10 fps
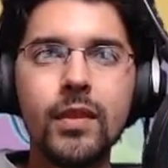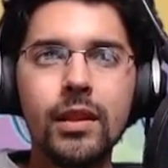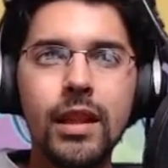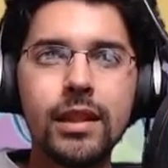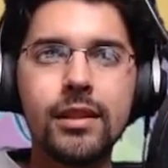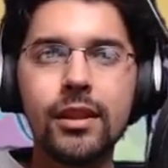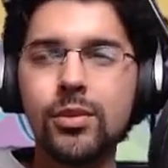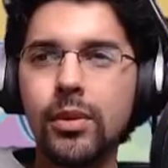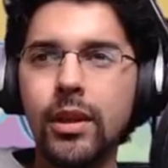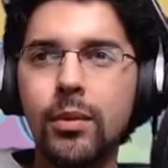That's
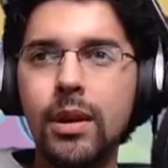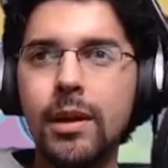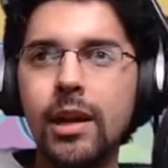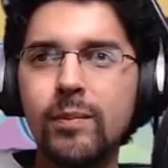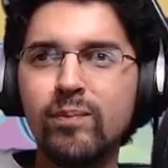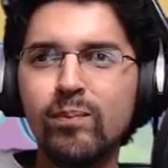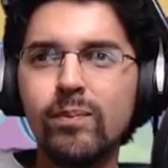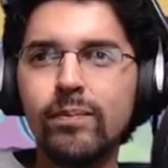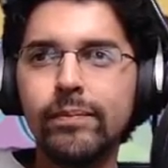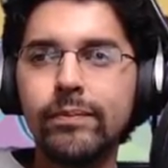really what about?
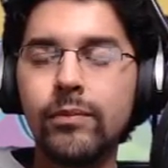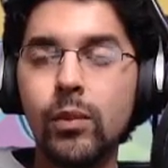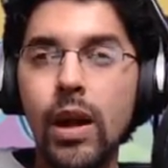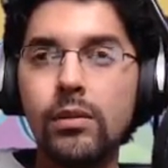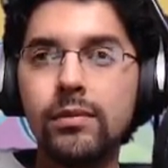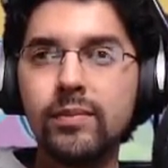Wow.